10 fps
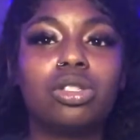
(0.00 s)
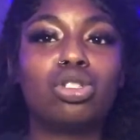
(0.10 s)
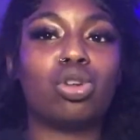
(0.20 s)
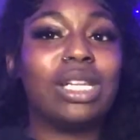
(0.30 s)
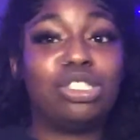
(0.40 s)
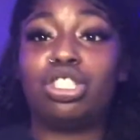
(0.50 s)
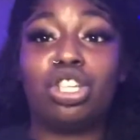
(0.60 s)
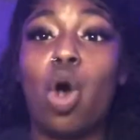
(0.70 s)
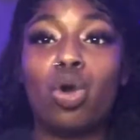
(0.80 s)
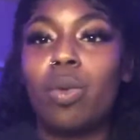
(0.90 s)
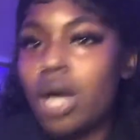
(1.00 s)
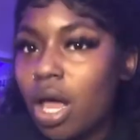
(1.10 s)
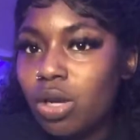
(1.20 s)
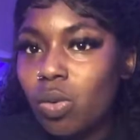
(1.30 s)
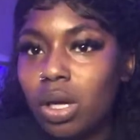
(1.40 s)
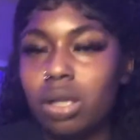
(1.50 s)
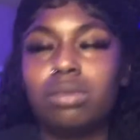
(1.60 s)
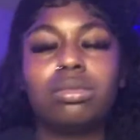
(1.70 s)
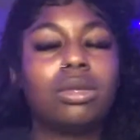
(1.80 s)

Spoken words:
so let's just go to another one.